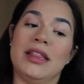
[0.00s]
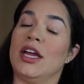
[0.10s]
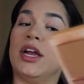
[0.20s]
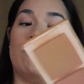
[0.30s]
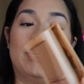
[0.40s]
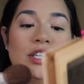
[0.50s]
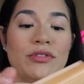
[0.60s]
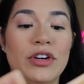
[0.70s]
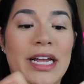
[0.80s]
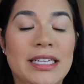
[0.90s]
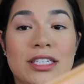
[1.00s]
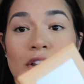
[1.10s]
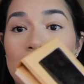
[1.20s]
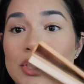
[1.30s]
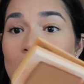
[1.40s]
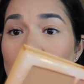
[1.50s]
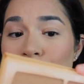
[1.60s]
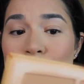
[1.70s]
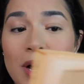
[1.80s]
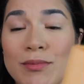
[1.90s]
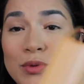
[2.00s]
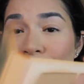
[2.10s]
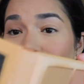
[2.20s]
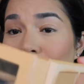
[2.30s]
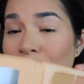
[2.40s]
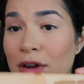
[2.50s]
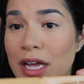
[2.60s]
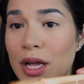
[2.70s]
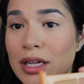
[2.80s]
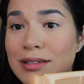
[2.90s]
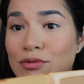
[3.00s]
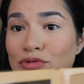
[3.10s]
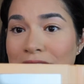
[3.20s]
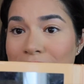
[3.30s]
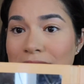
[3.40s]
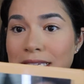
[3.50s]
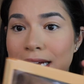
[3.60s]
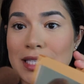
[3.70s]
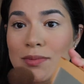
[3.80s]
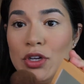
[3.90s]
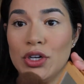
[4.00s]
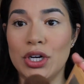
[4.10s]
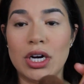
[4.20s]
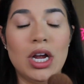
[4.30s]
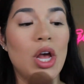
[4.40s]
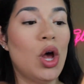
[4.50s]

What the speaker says: They retail for $18. Also comes with a very decent sized mirror,